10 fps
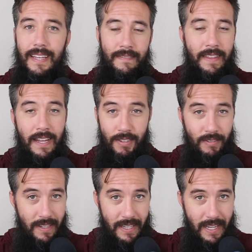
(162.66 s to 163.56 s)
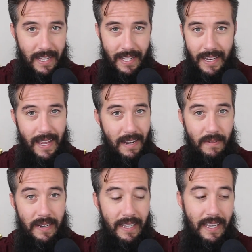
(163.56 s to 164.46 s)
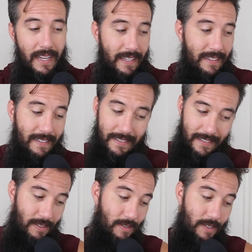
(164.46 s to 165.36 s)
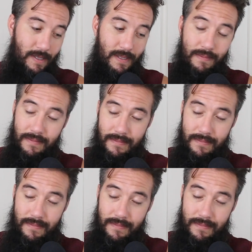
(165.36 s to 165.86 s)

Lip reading: if that dude can get it, anybody can get it. So just